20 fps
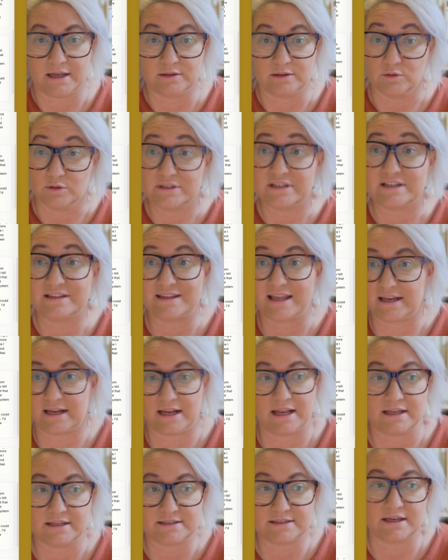looks at that
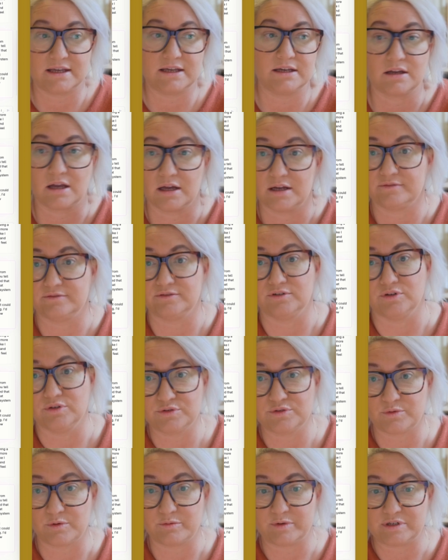answer, kind of knows what
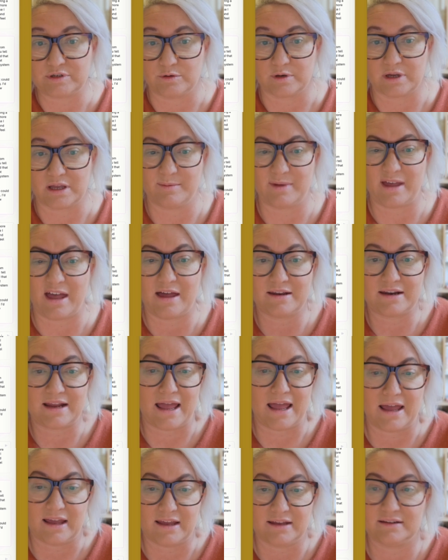we're talking about,
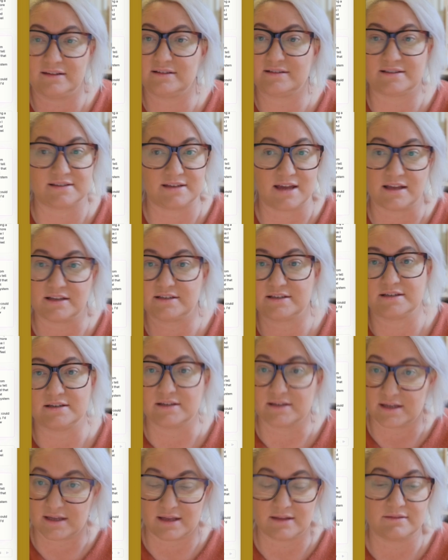and it starts to
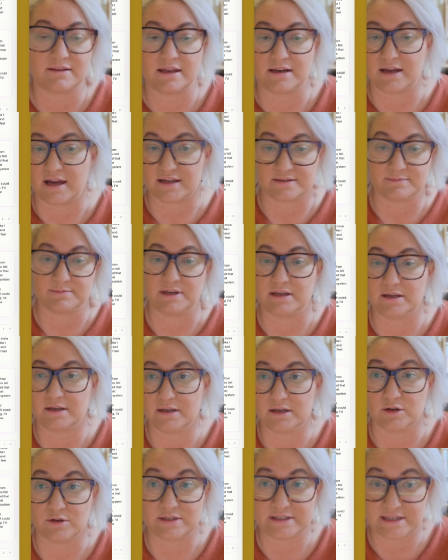then ask me, you know,
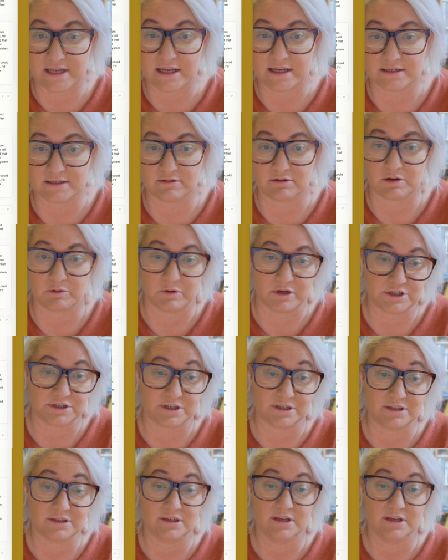a secondary question,